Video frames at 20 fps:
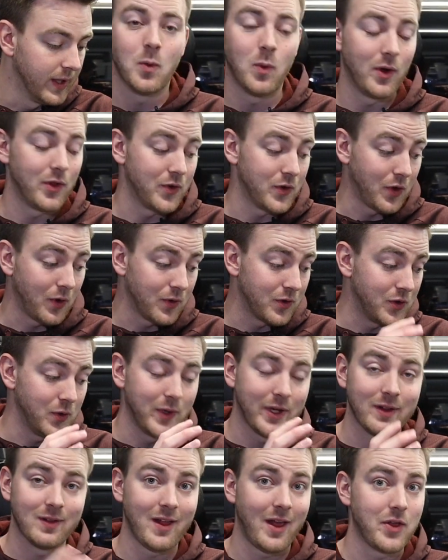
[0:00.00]
Whether you're
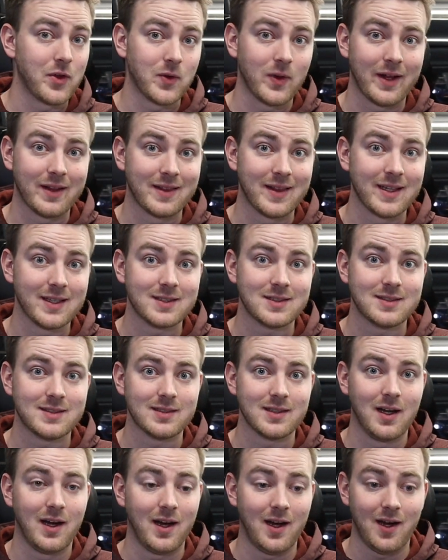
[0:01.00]
doing leather like this,
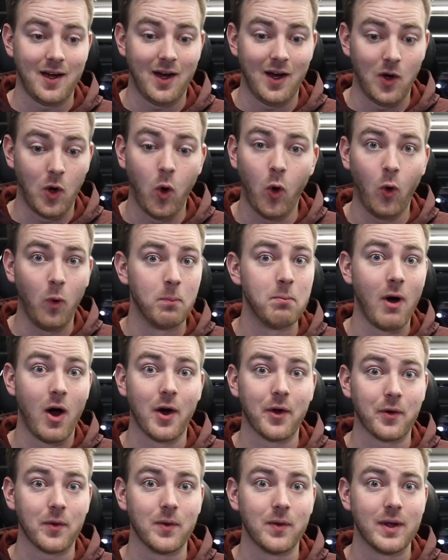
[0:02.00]
a whole
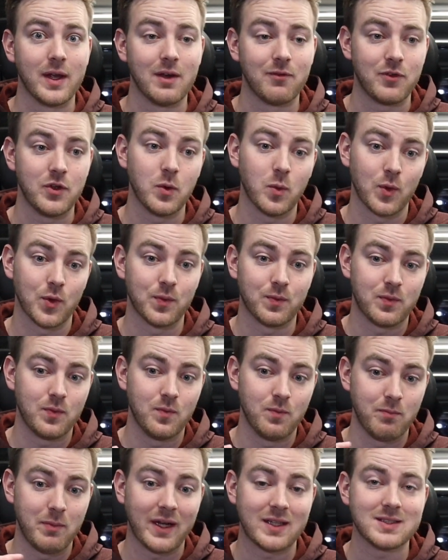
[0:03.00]
bottle, if you were
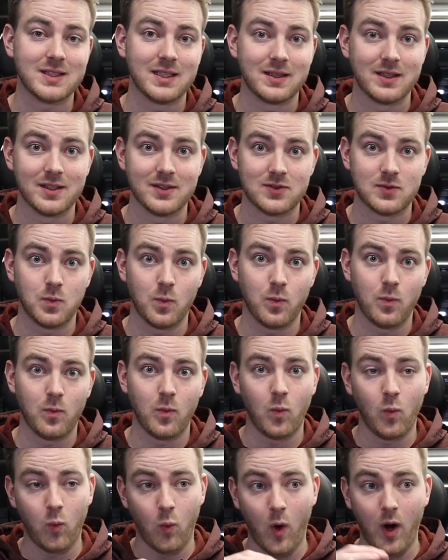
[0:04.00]
mixing this
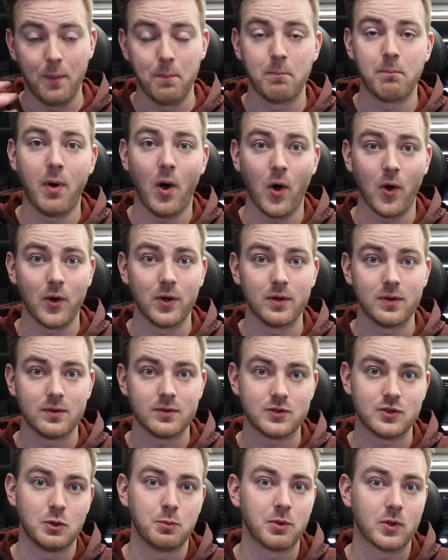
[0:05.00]
1 part
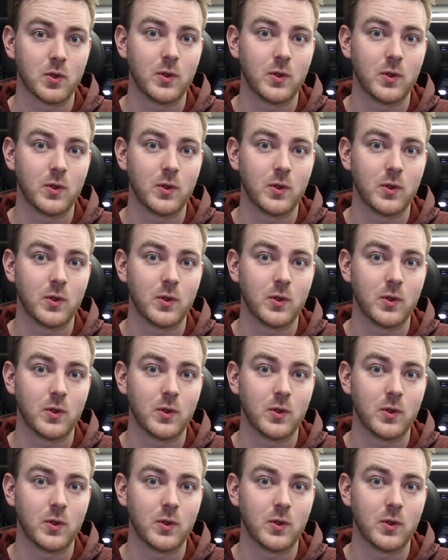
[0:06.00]
Super